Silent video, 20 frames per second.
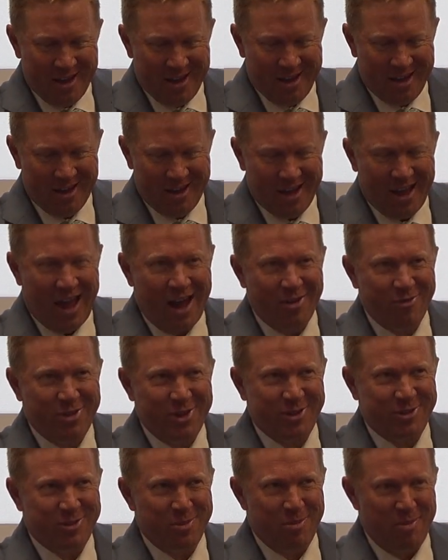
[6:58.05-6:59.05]
have
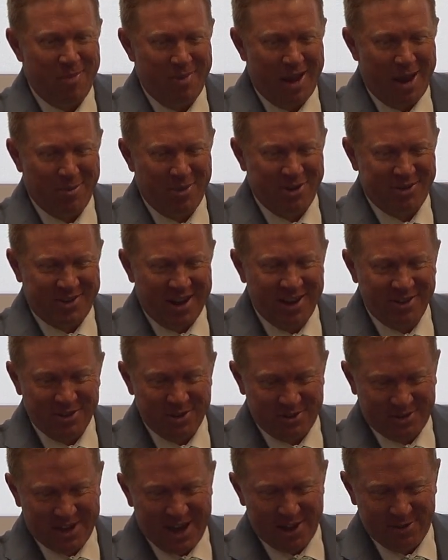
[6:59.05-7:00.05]
this
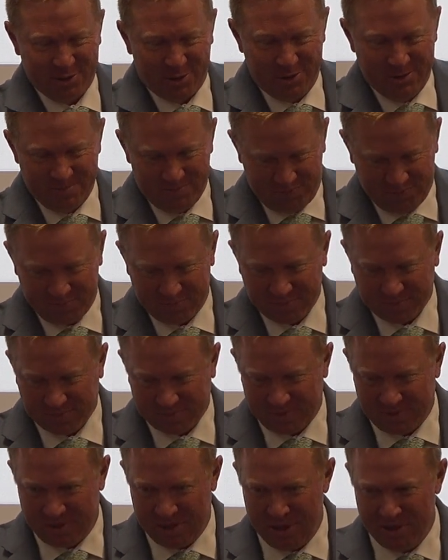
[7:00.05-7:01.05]
amortization schedule
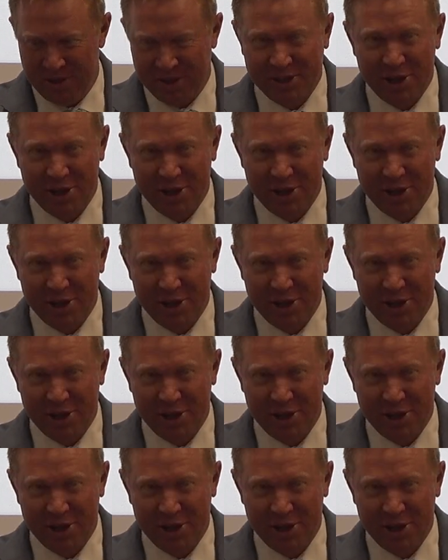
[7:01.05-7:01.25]
that